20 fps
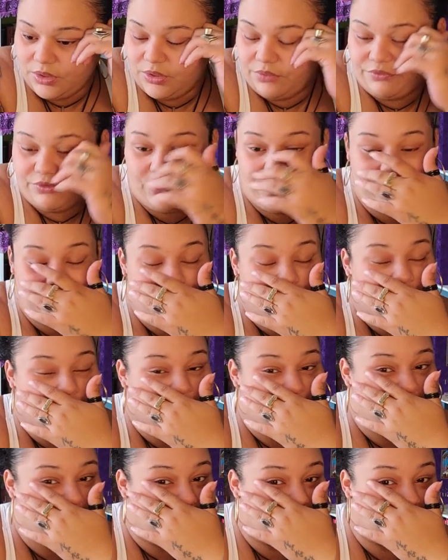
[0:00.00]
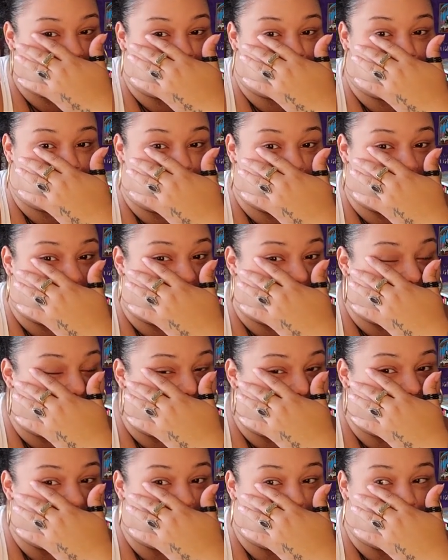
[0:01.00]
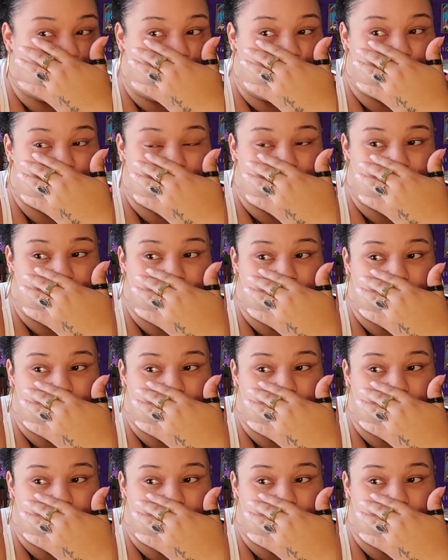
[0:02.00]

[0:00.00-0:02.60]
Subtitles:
Romanticizing something very toxic.